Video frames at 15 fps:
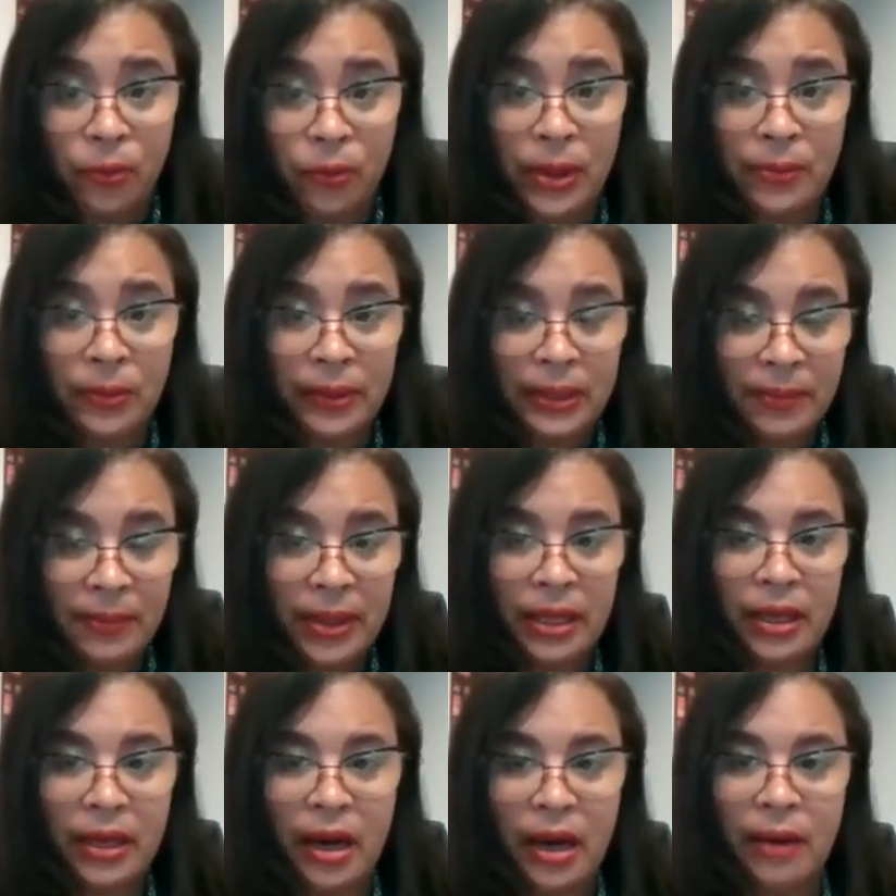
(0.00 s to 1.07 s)
we limit
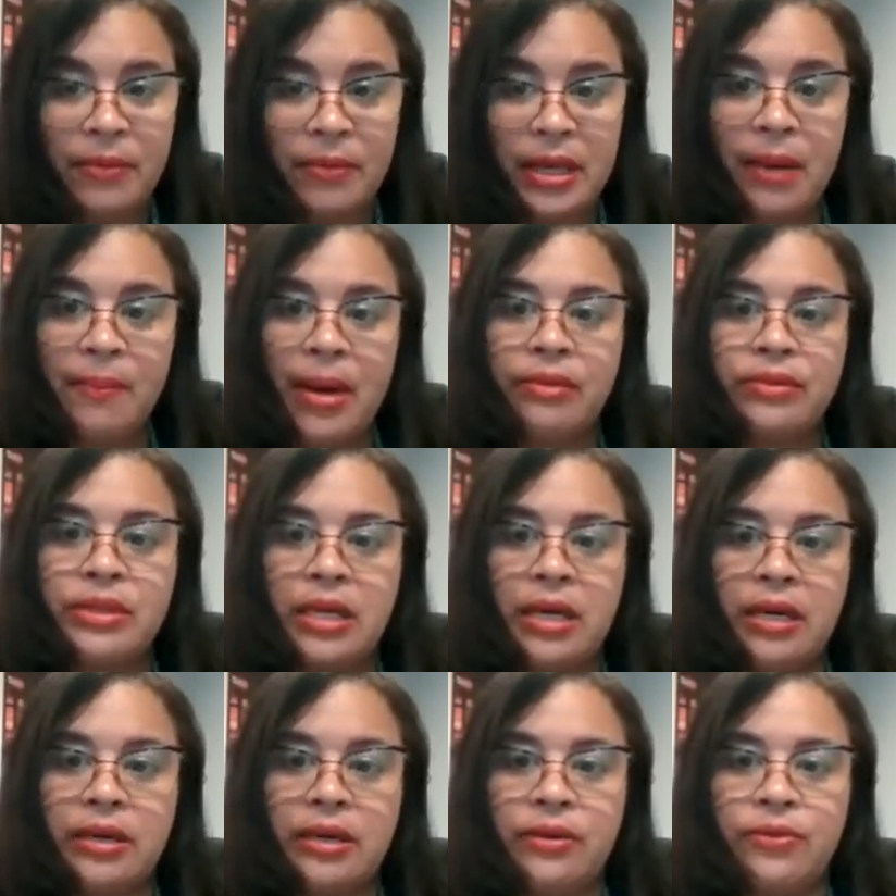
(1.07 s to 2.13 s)
the amount
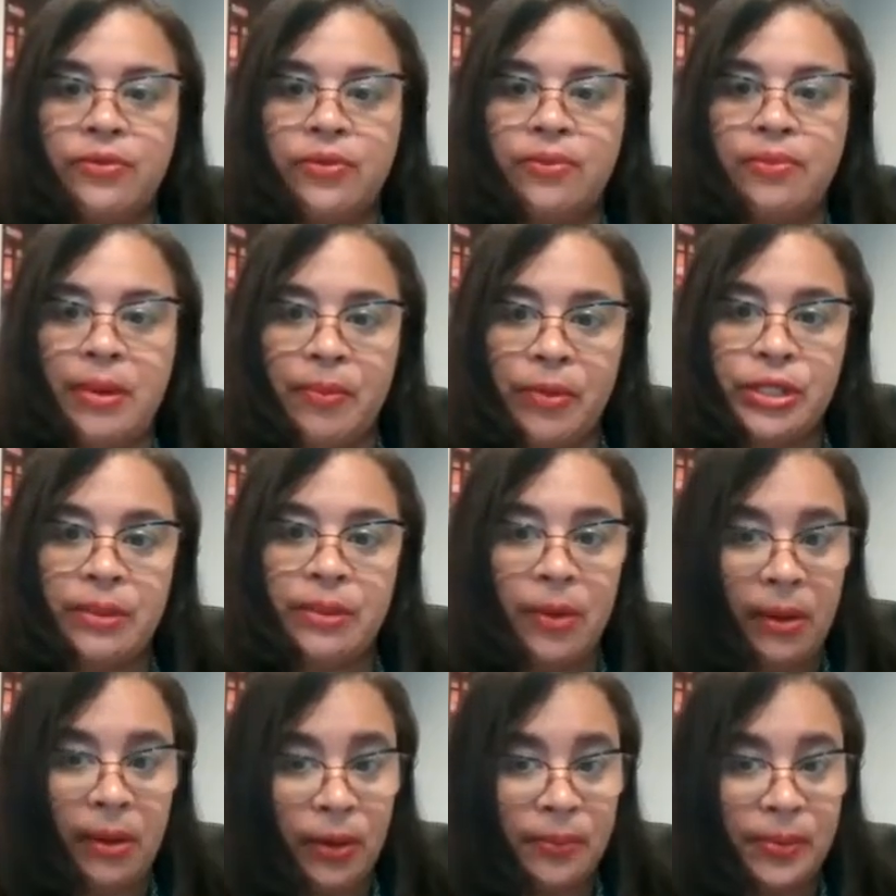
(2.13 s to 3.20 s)
of membership
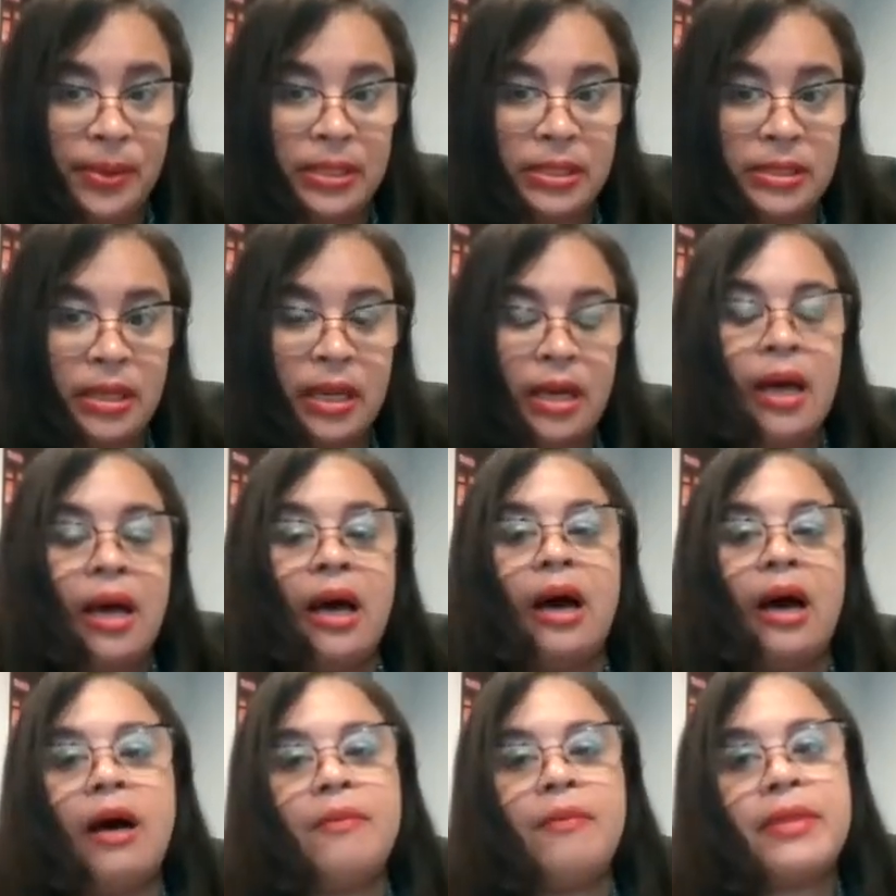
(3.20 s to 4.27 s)
on purpose.
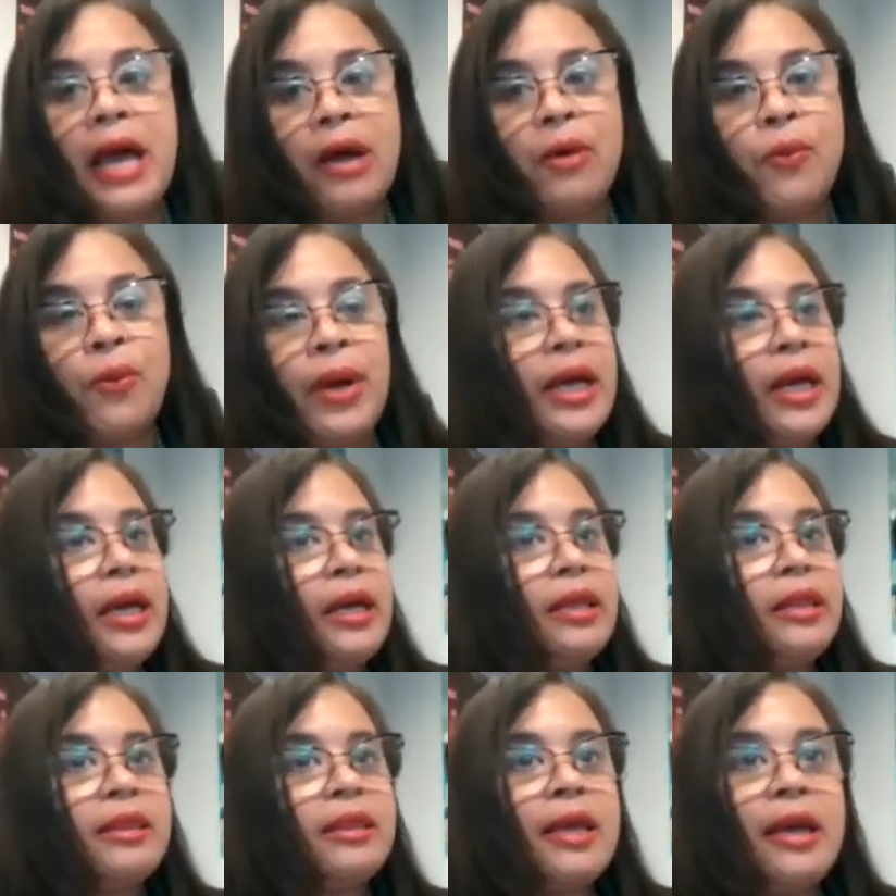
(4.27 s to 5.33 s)
That
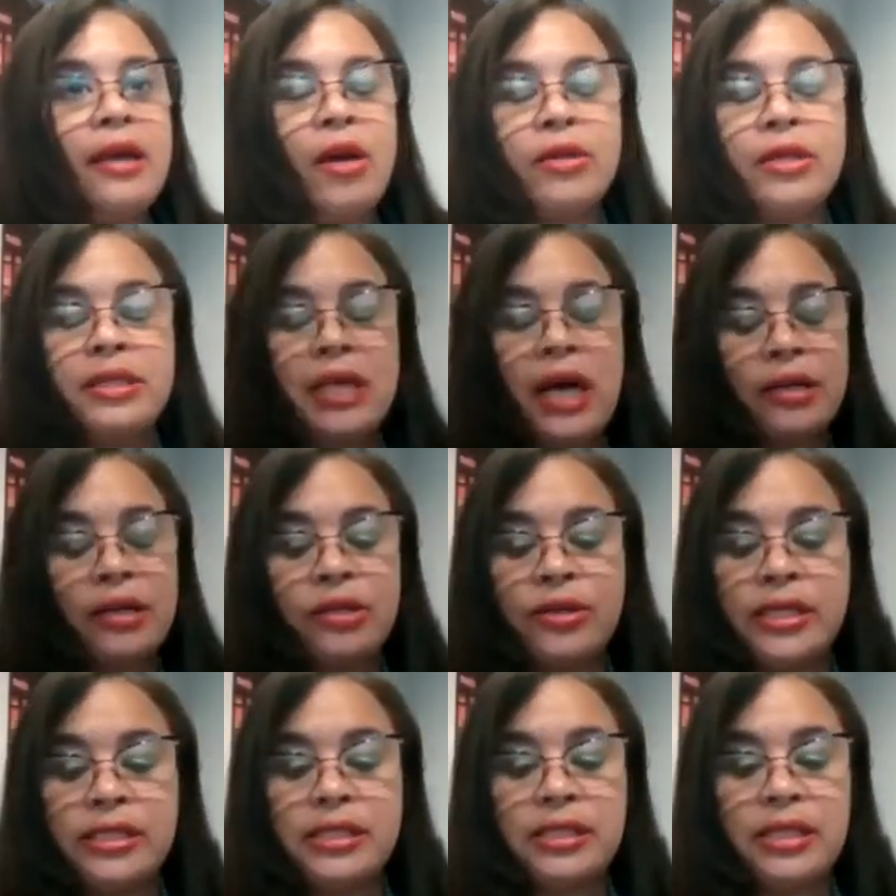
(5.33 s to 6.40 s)
way the doctor
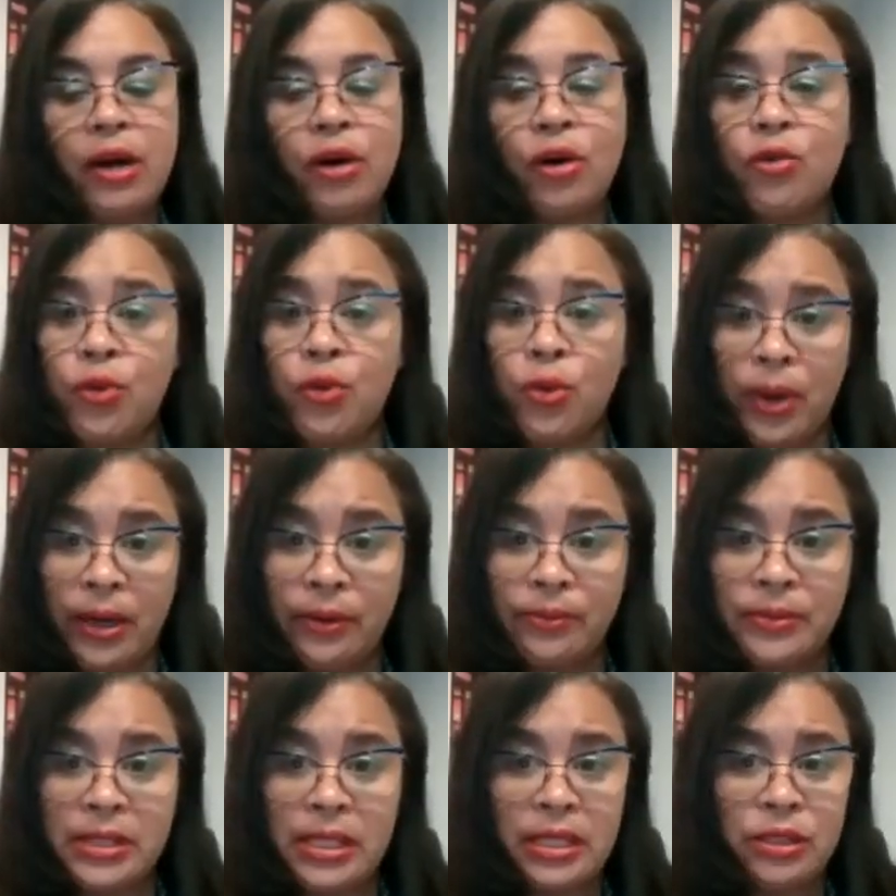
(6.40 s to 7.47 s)
is not
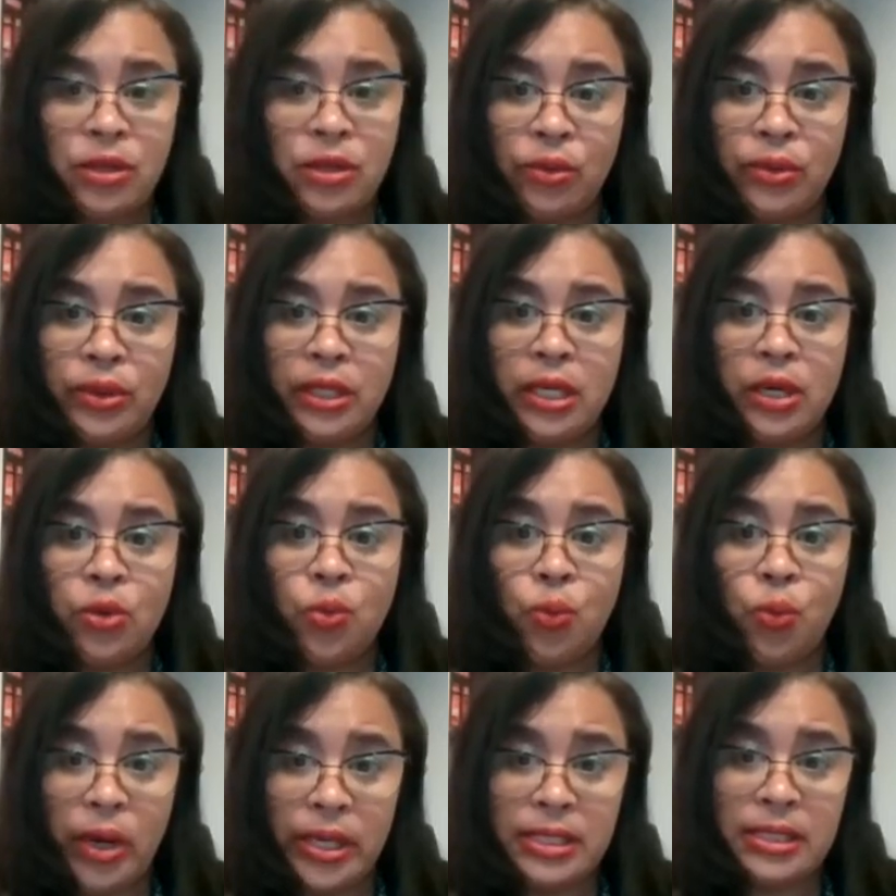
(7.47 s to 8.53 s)
overwhelmed, and it's only
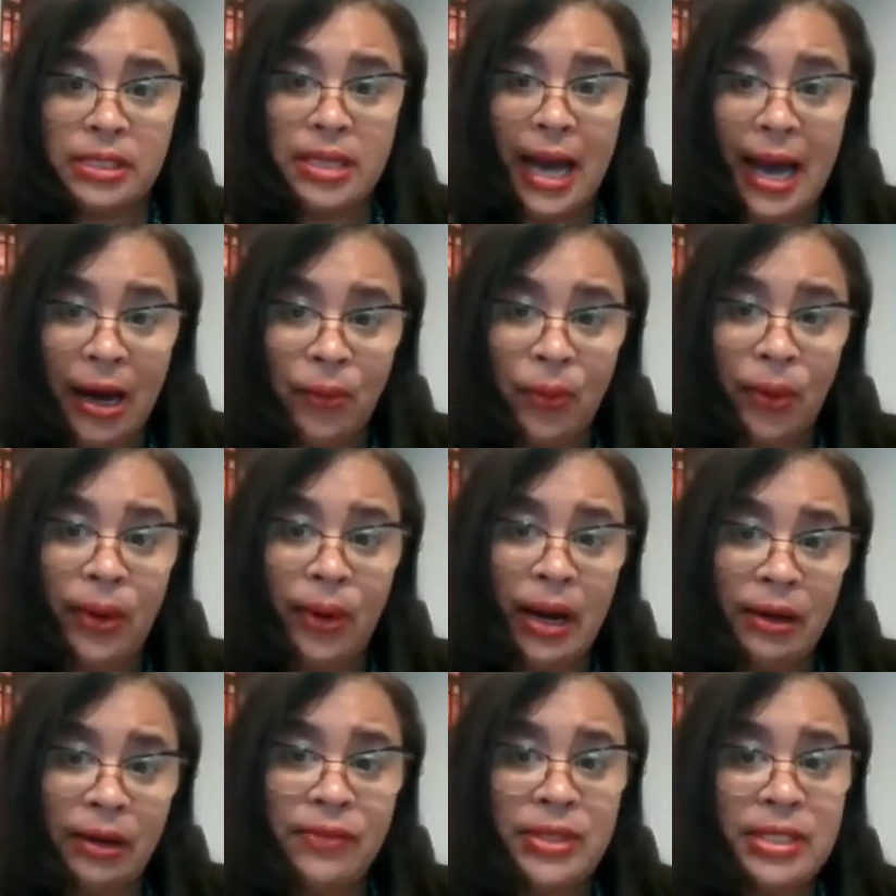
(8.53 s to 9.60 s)
1 hour
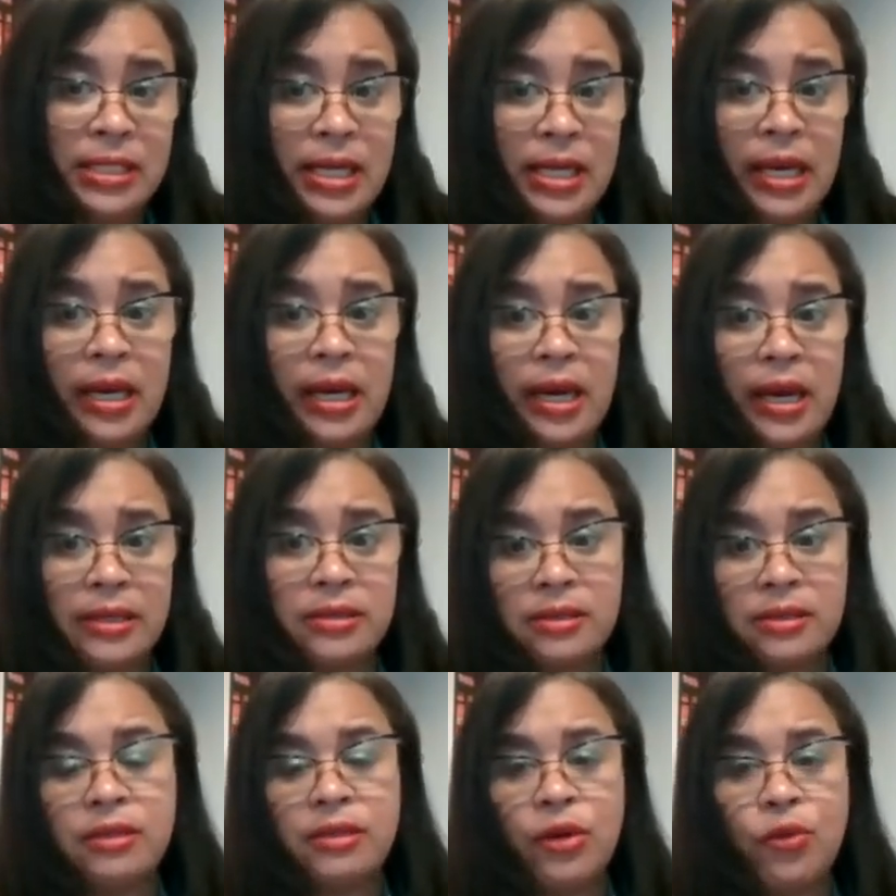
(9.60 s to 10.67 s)
out of his day,
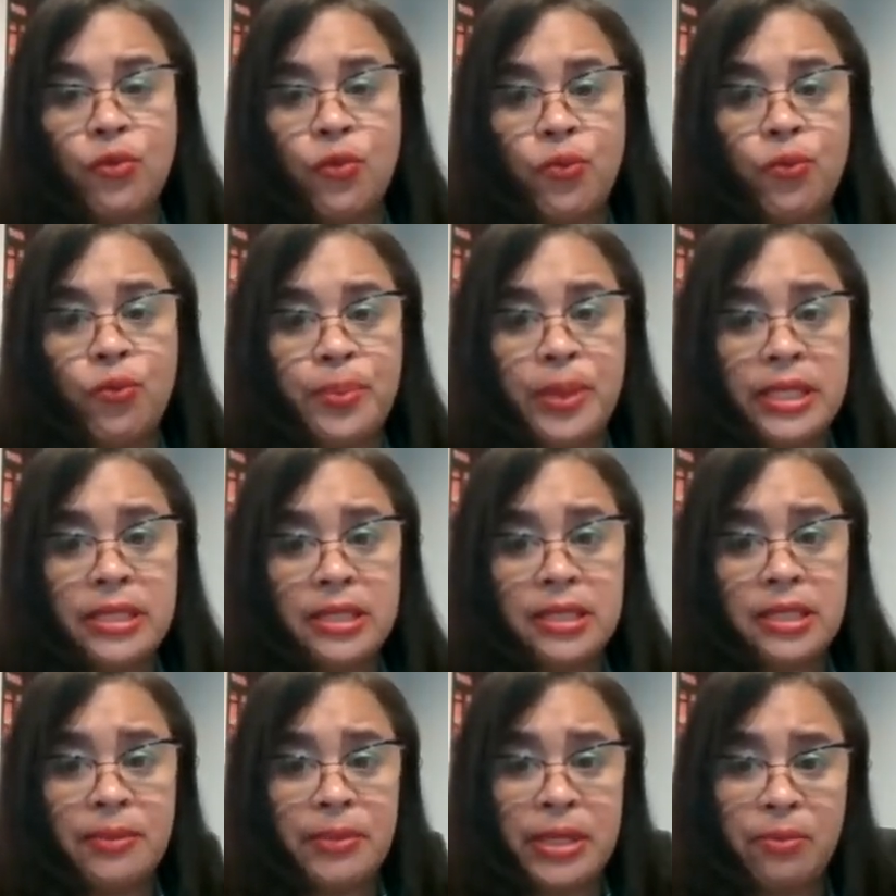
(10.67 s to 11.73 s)
as because
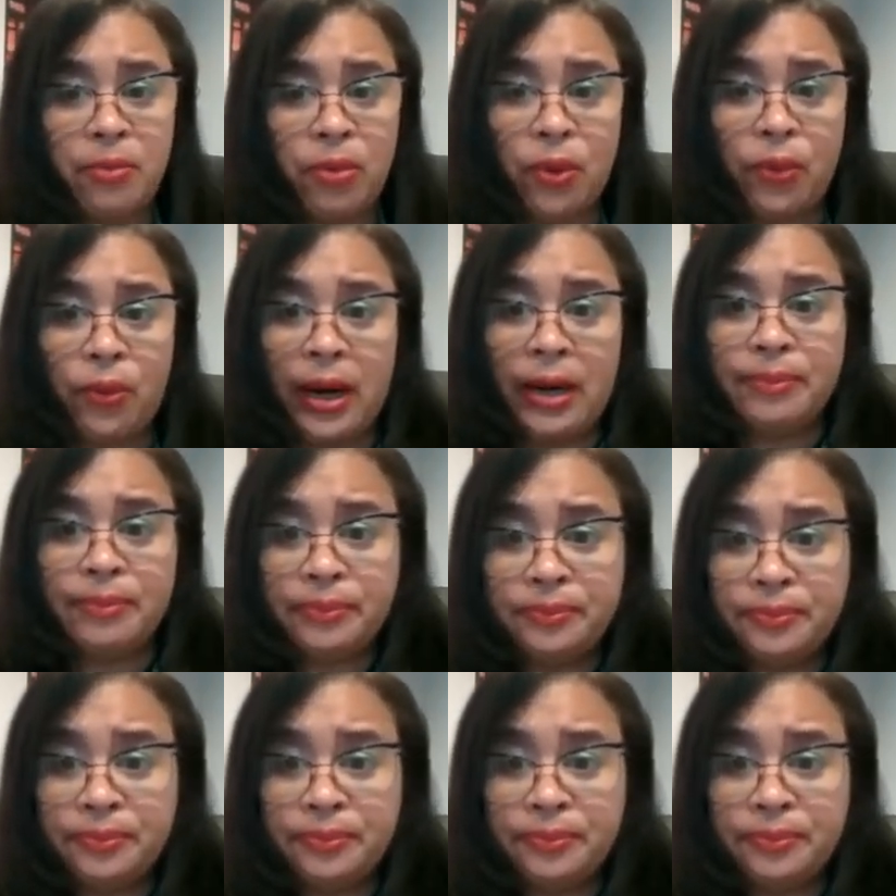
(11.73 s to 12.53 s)
it's a limited program.